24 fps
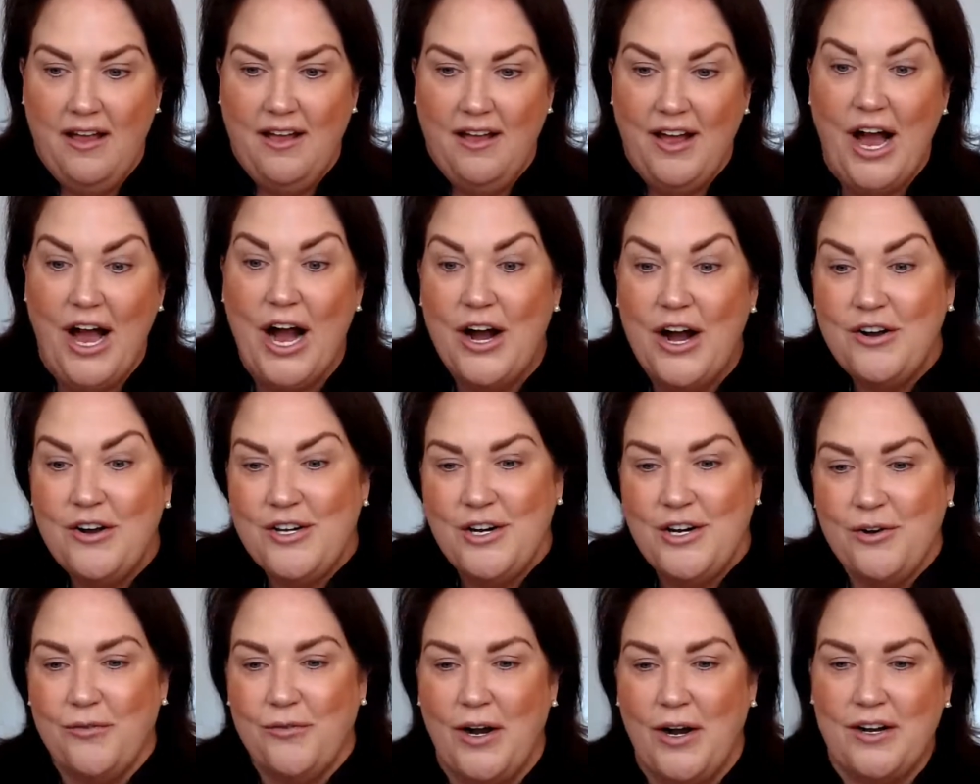Oh,
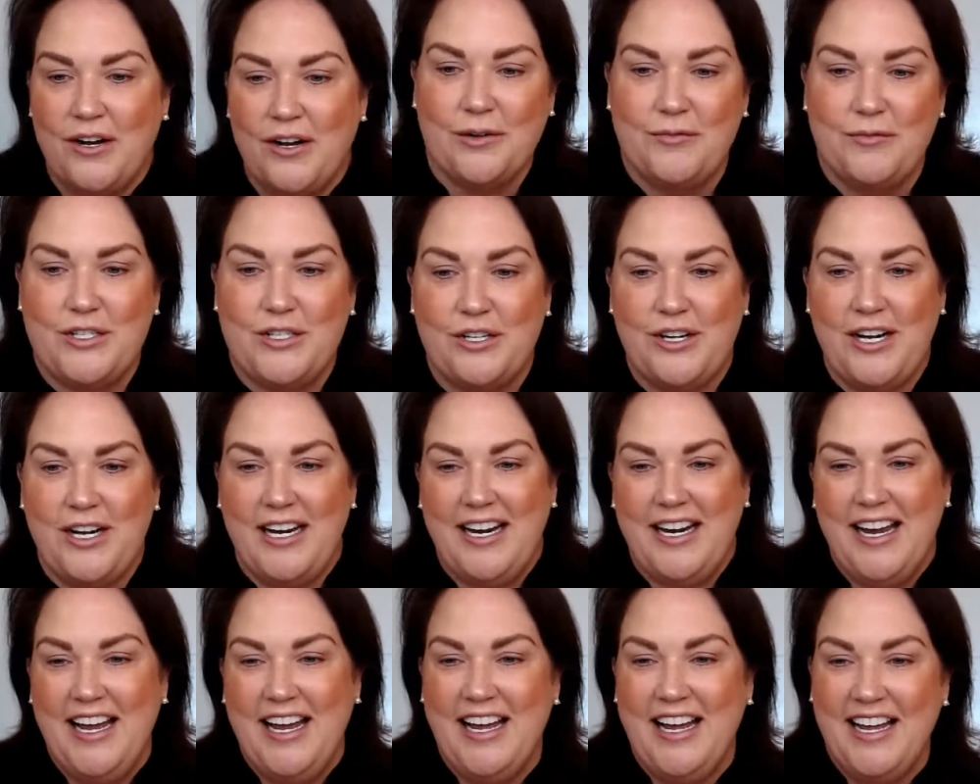you're welcome, Judy.
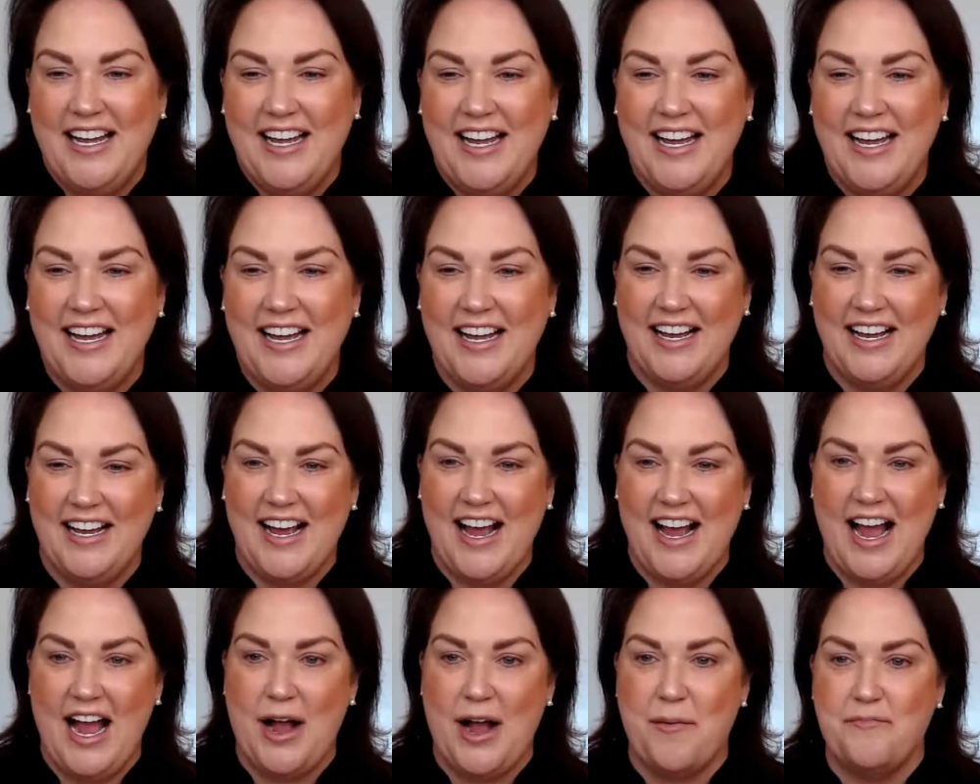
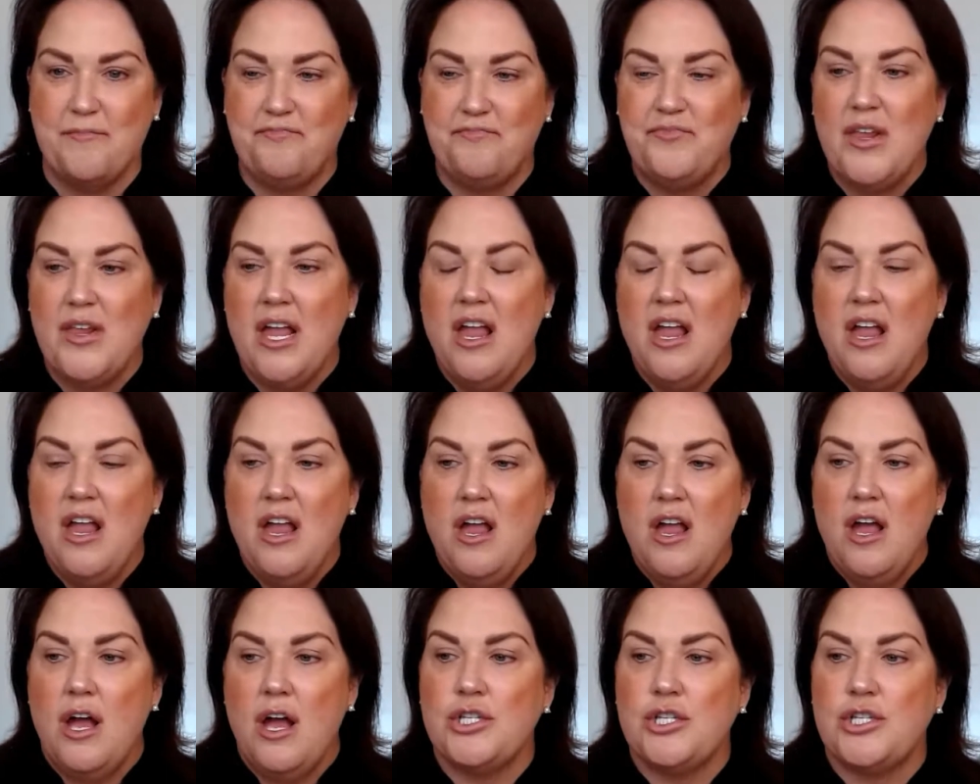Um,
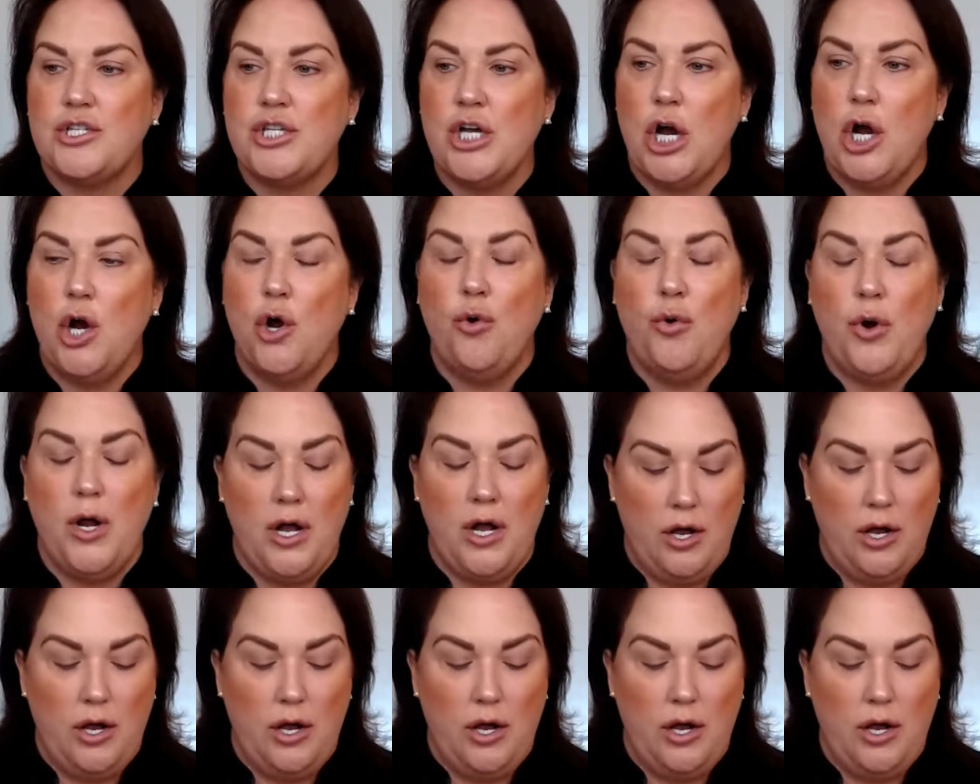so,